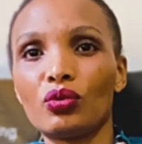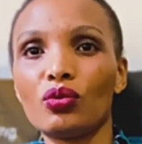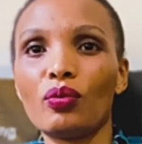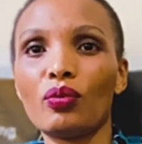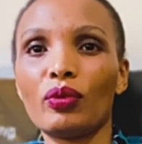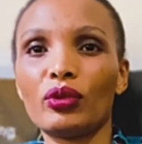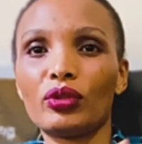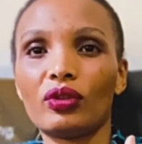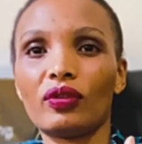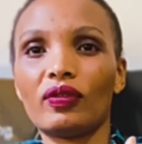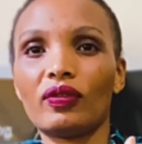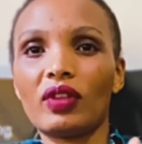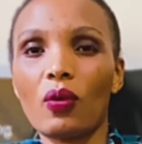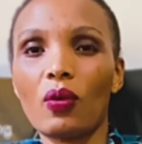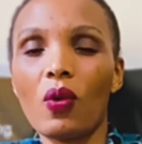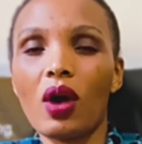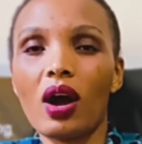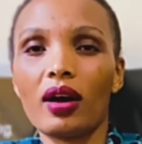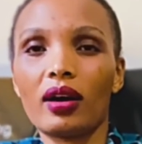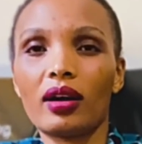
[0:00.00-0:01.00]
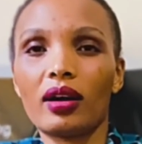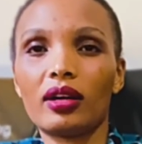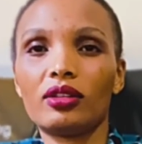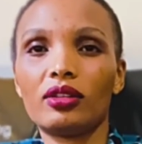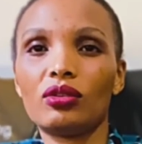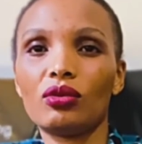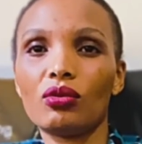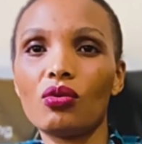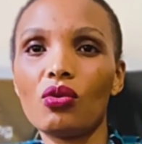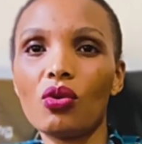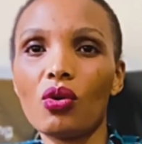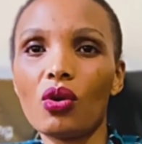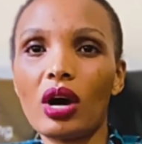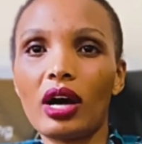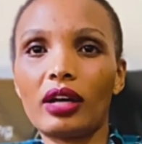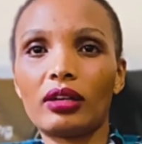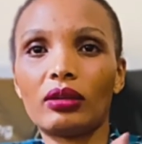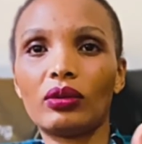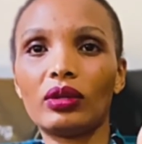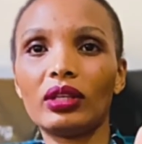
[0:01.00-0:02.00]
most of the work. You go
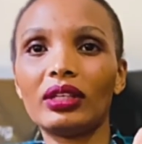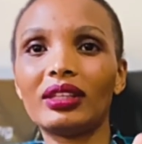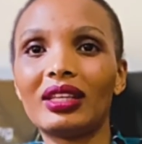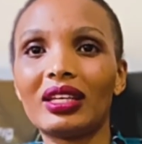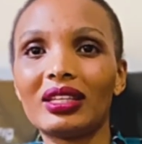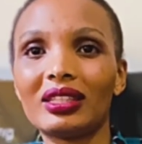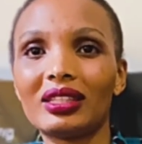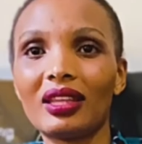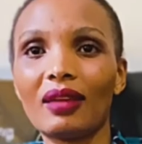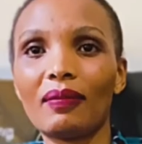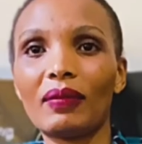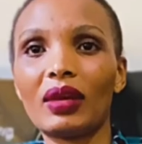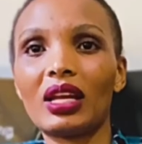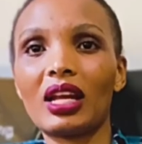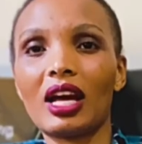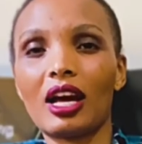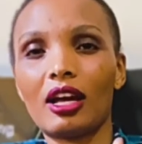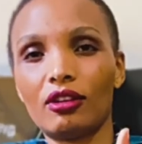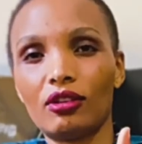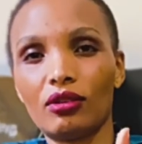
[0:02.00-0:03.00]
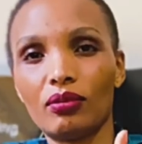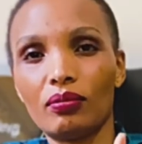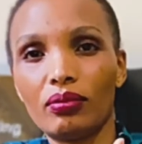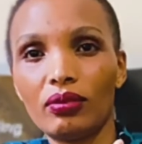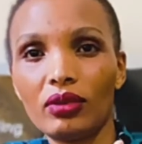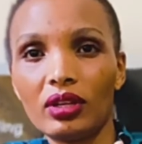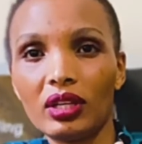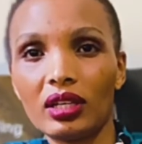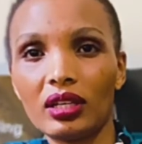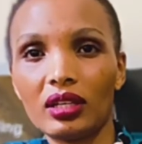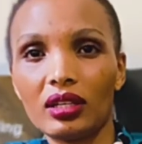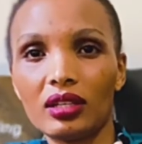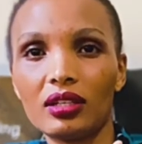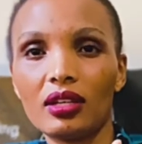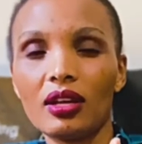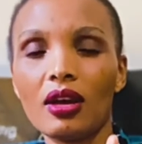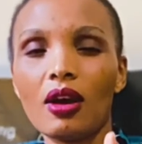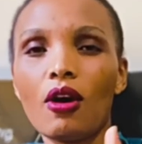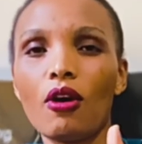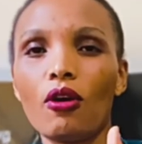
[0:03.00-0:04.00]
and collect the semen and you bring it.
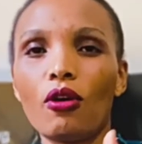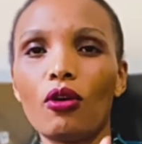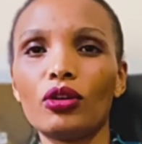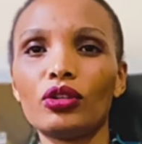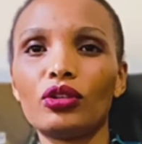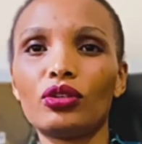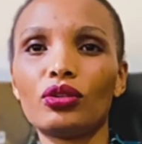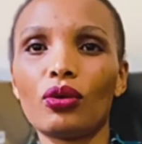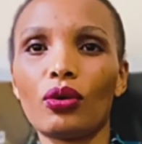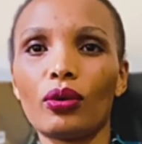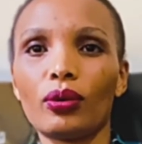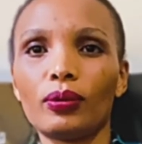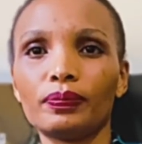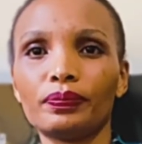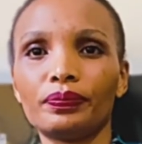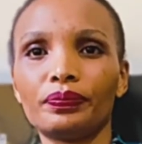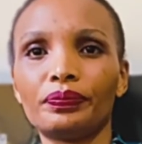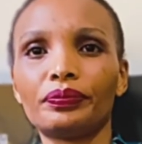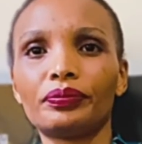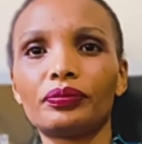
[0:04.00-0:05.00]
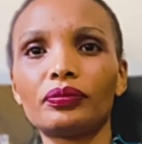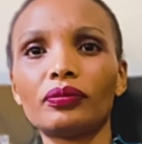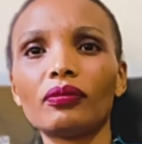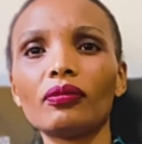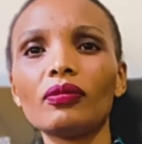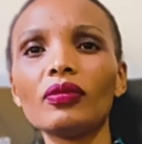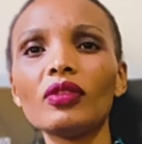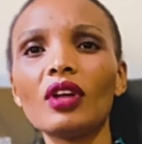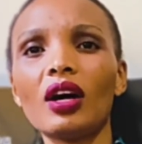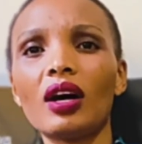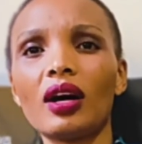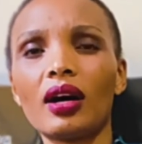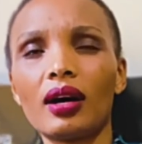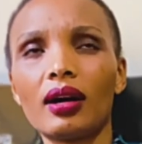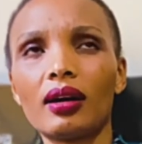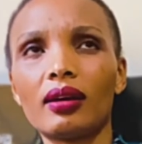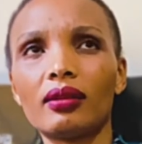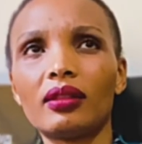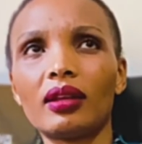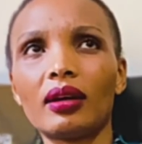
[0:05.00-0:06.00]
Also,
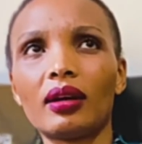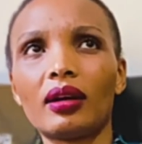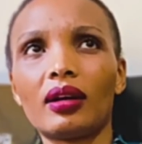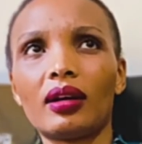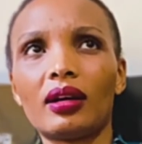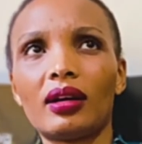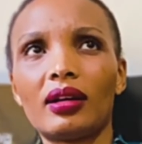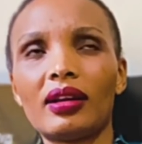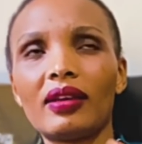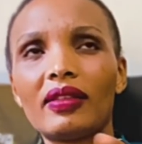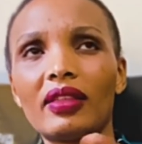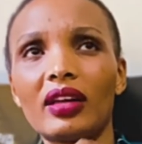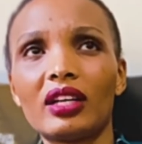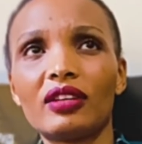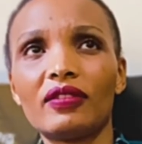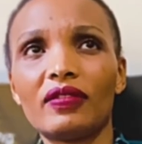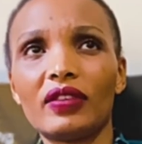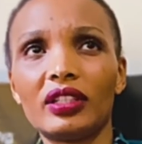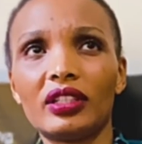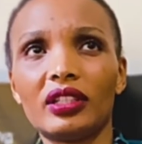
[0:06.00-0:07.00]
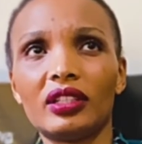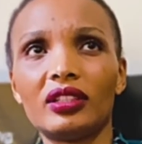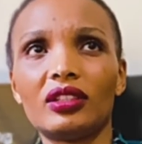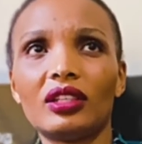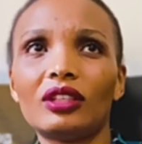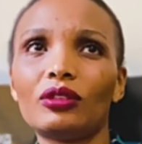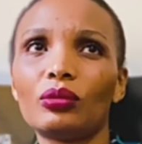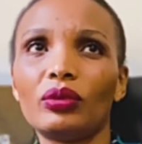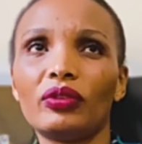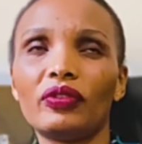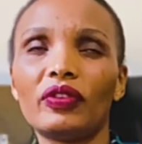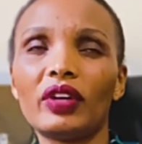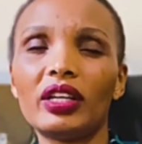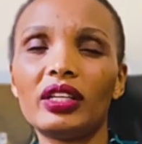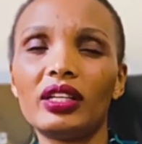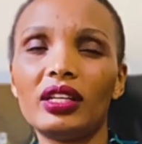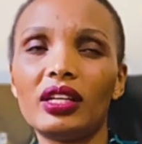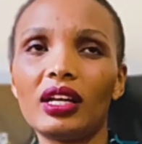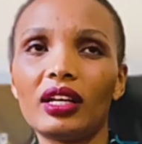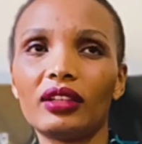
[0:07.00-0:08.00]
another advantage that we find
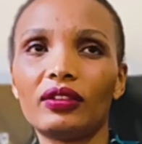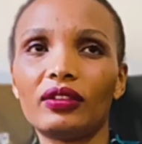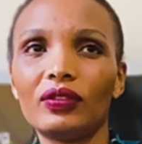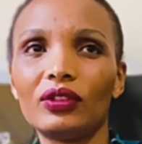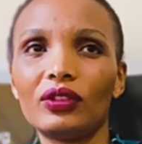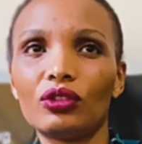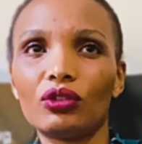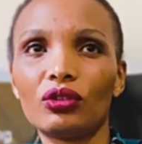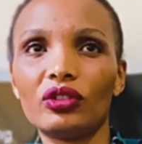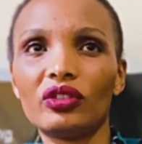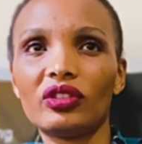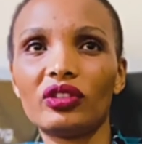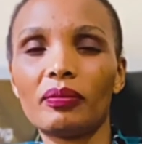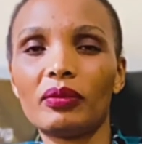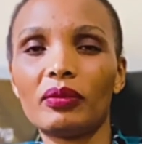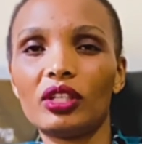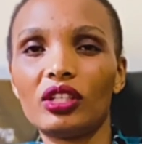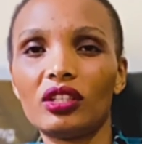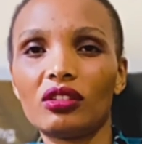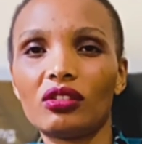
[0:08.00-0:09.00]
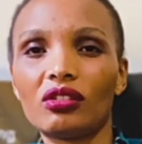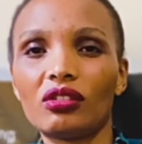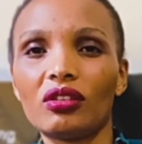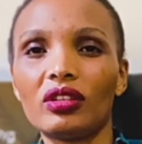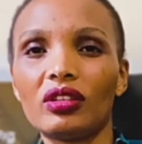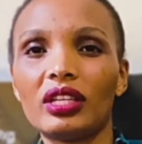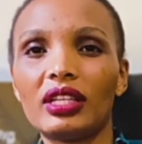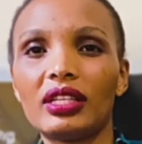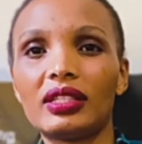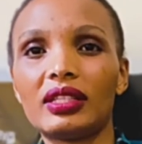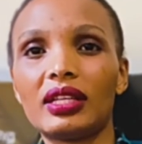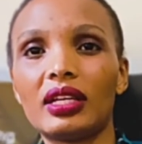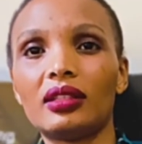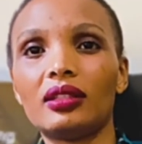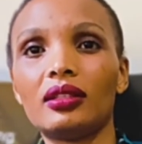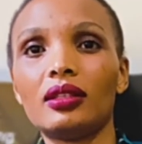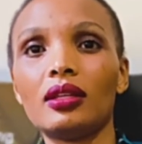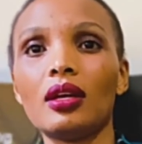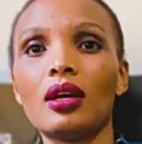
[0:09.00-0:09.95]
in artificial insemination is that